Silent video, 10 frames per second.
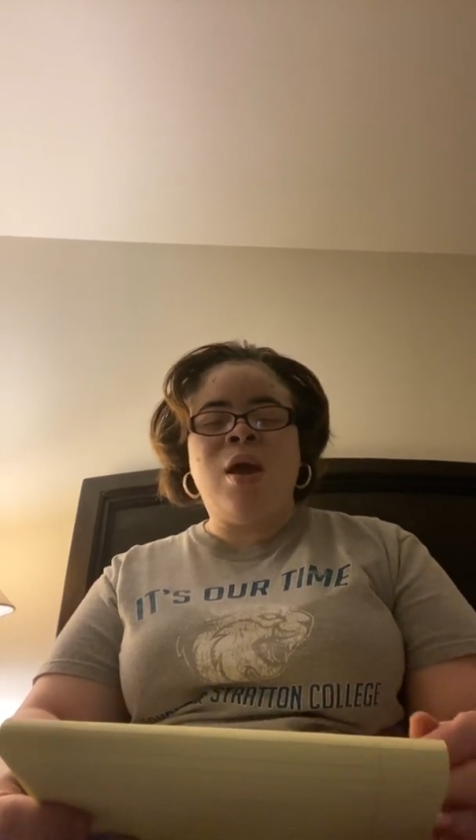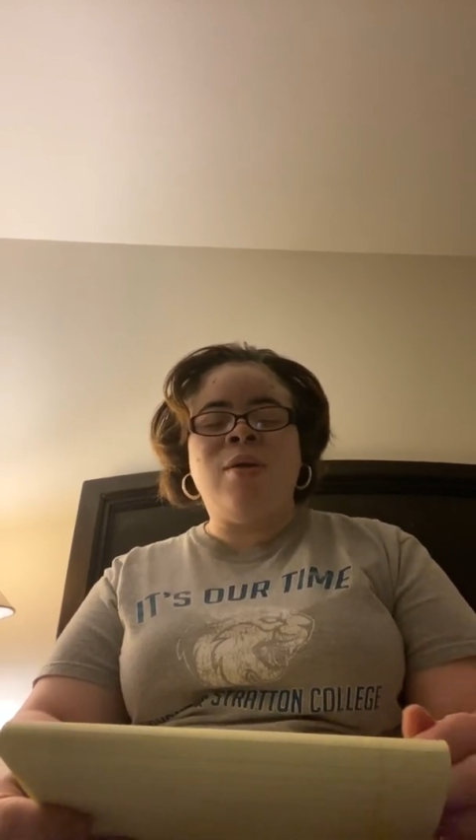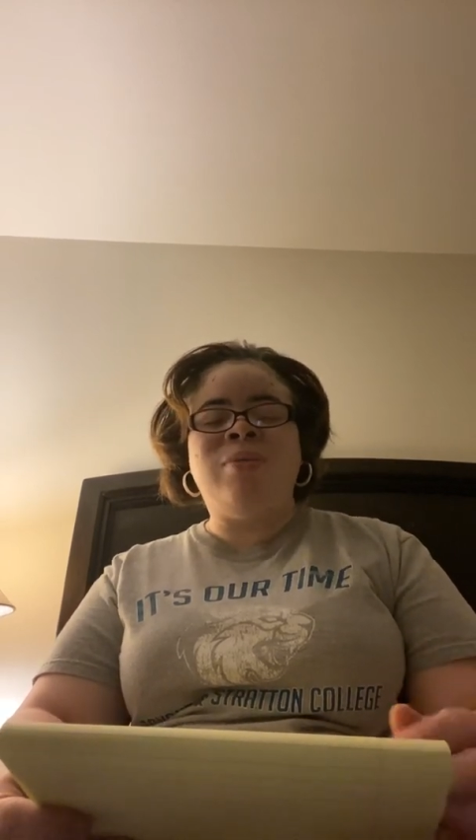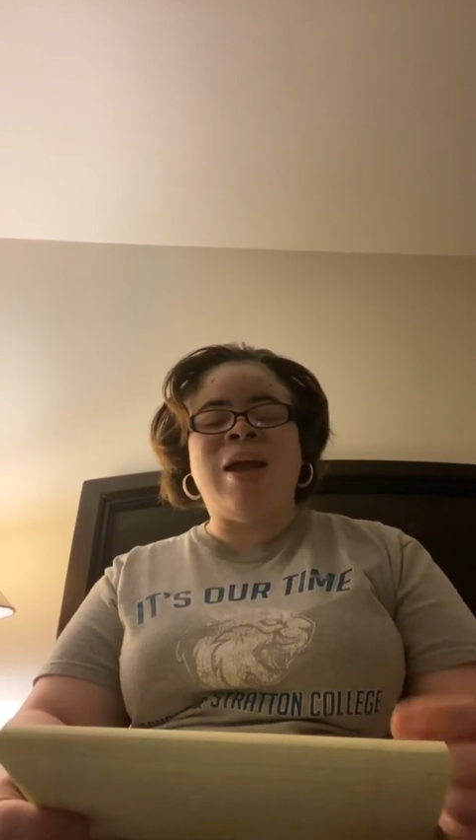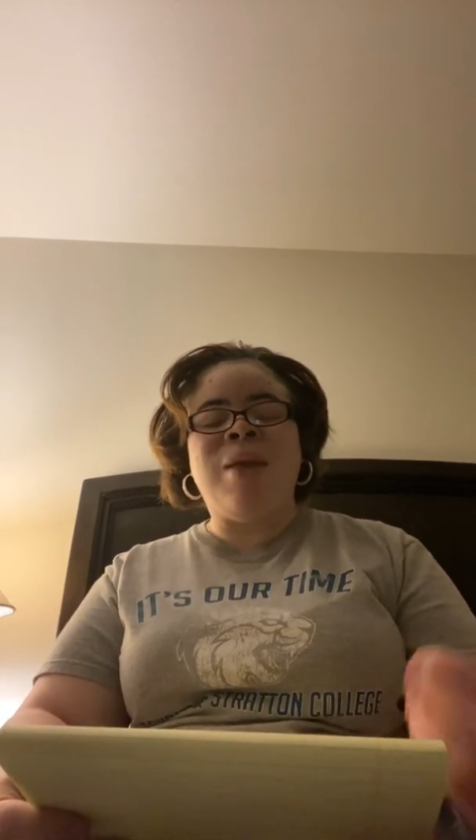
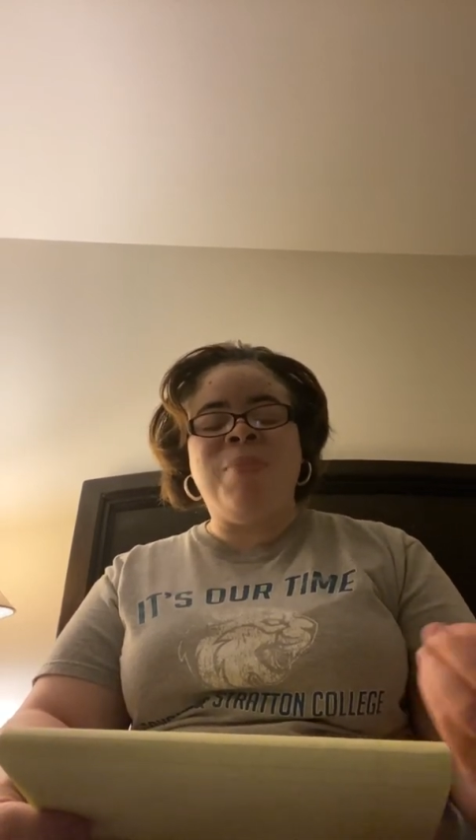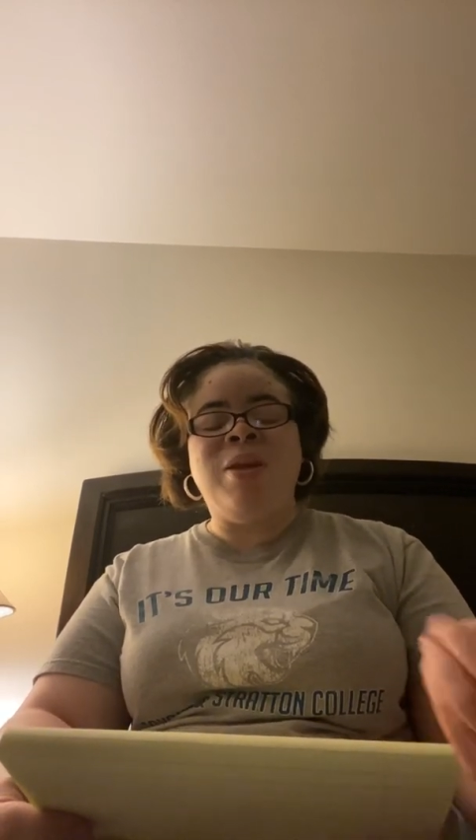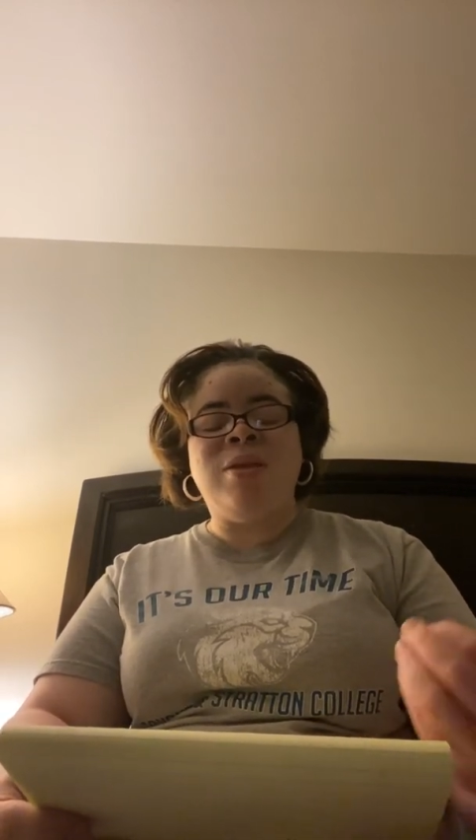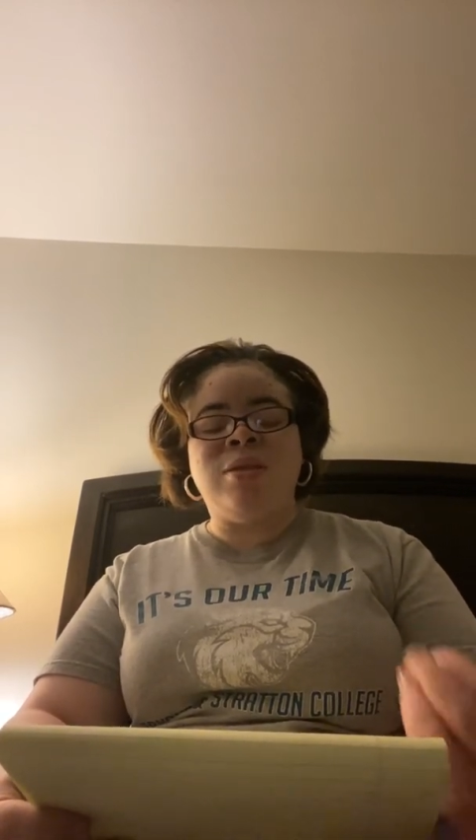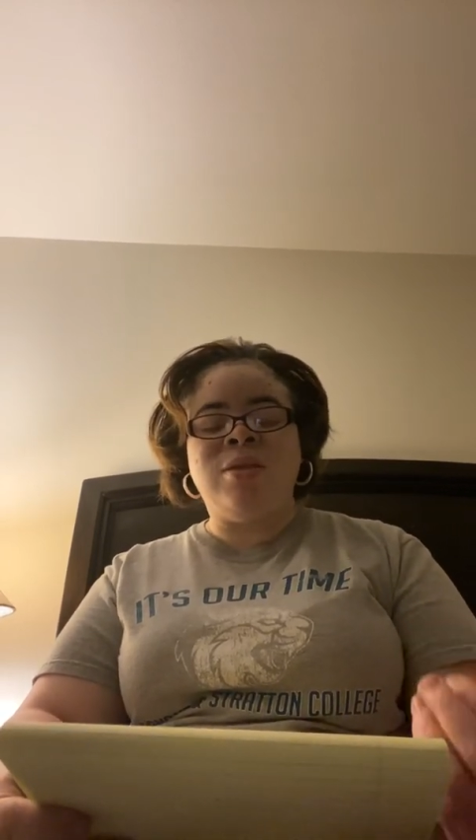
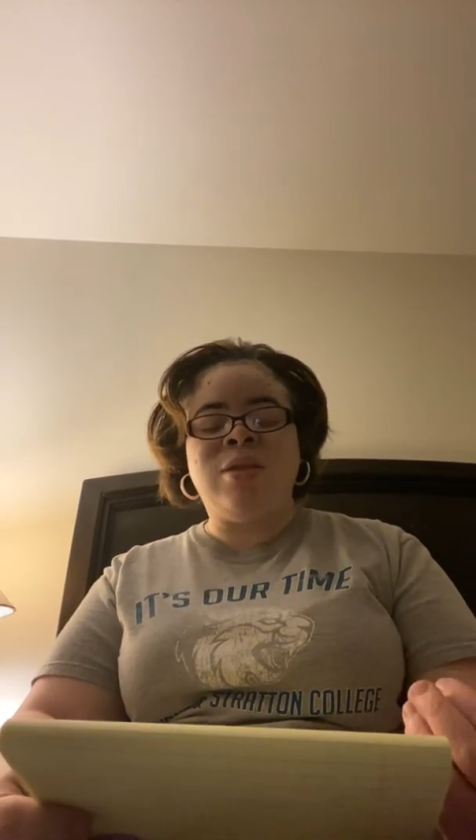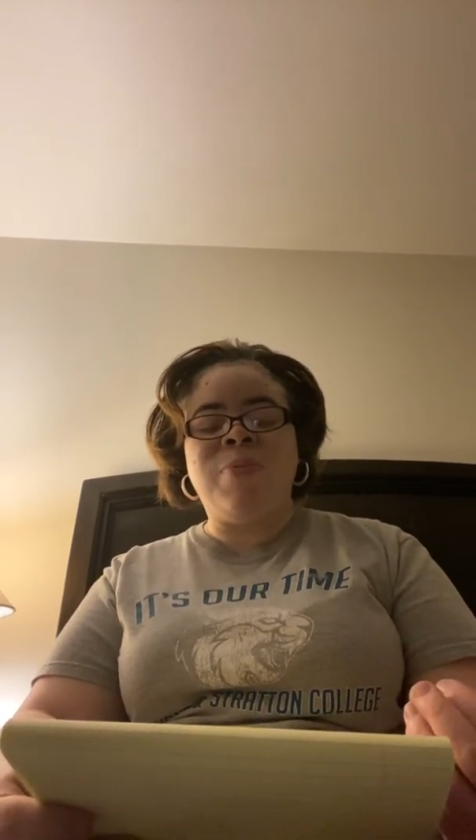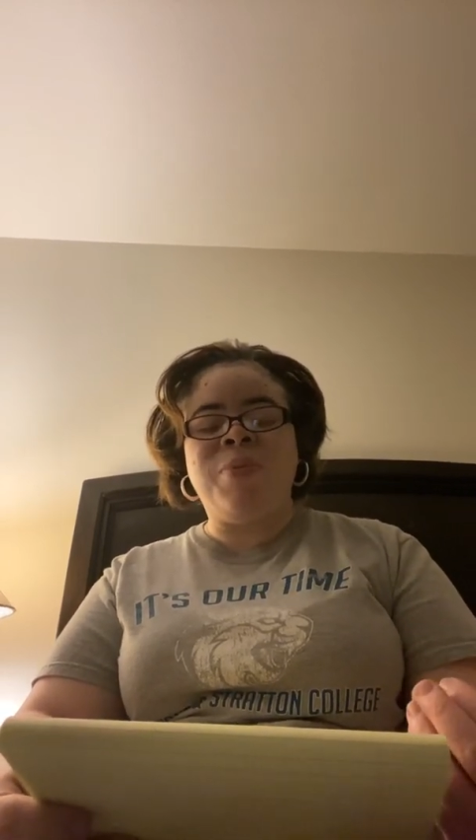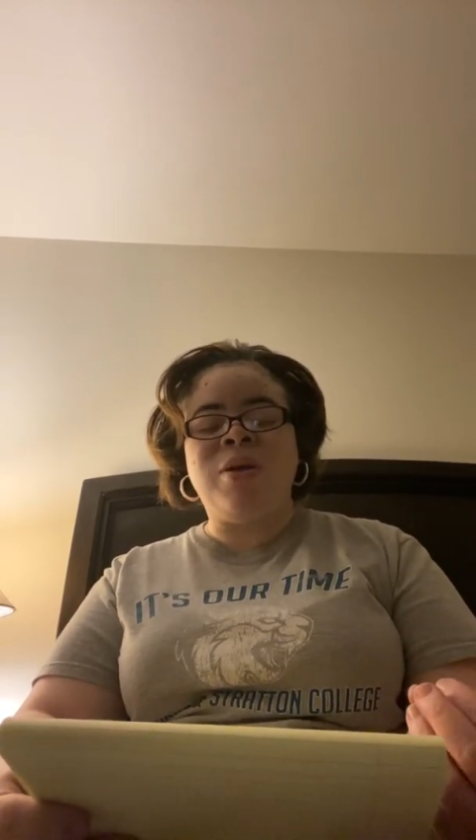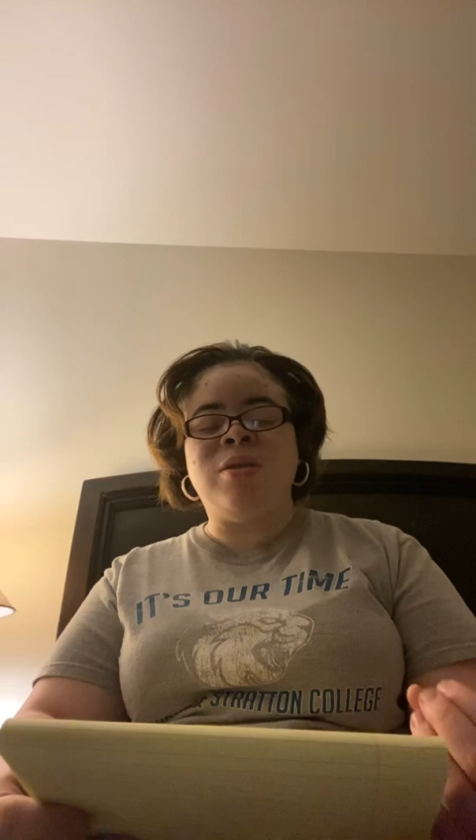diabetes
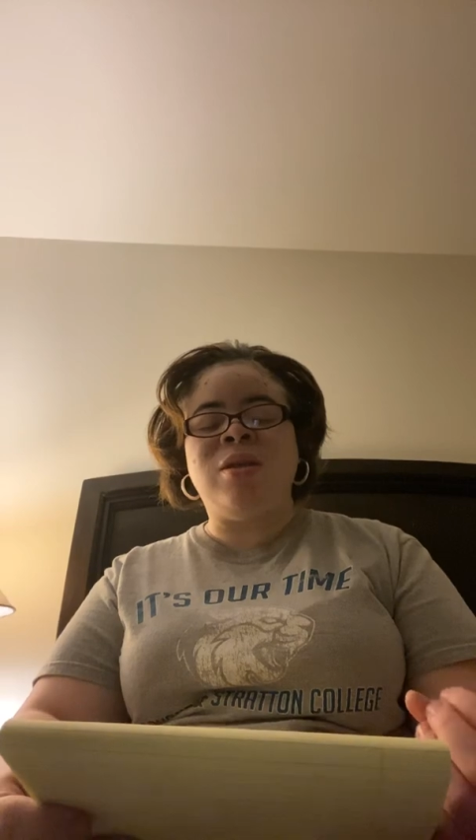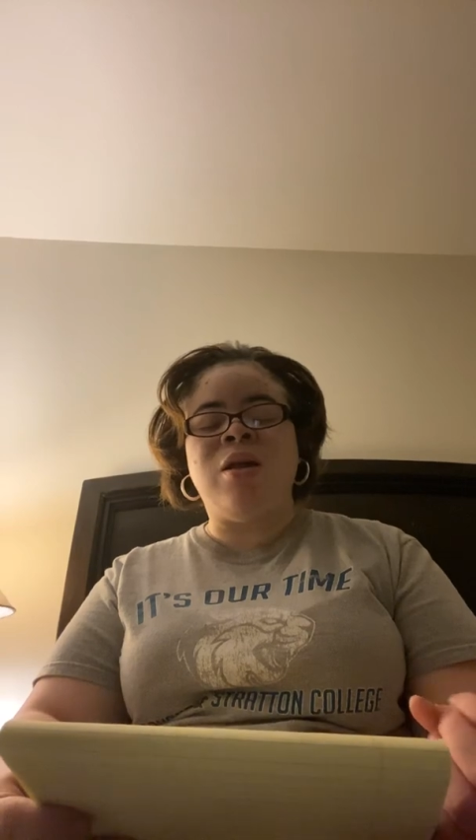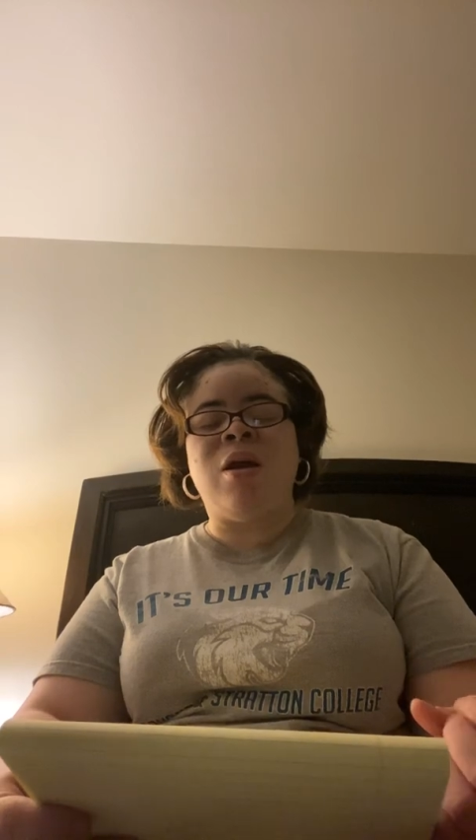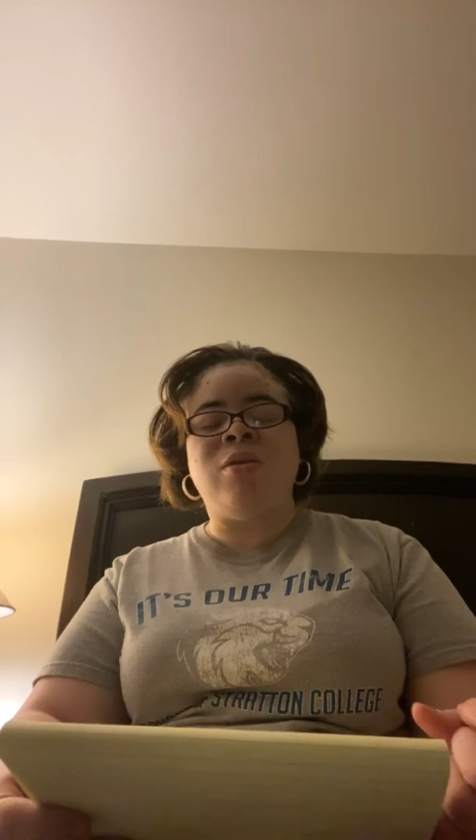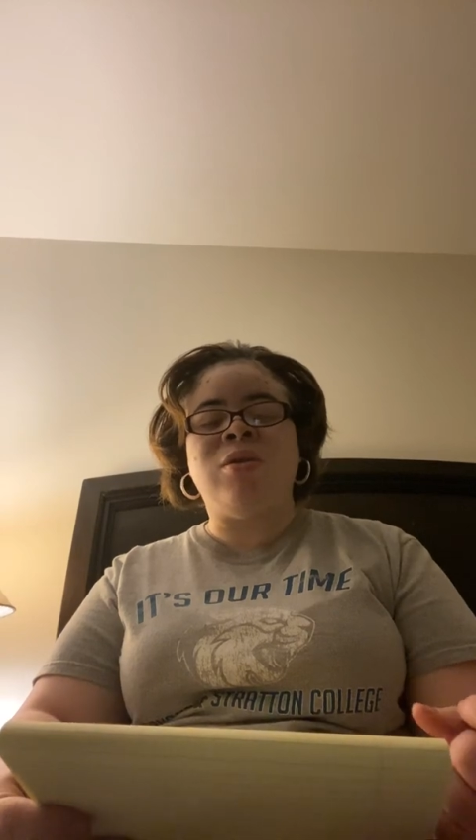insipidus
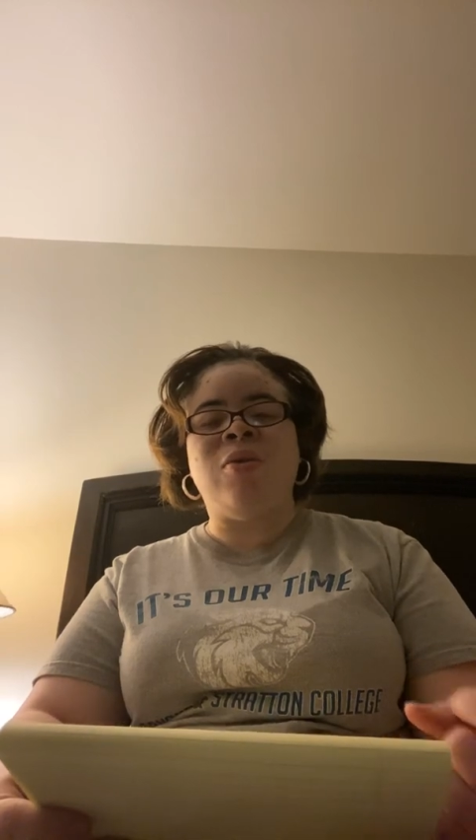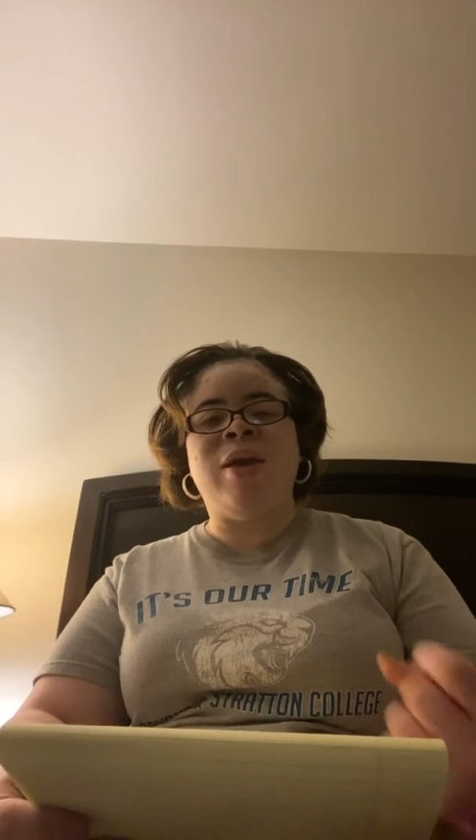and also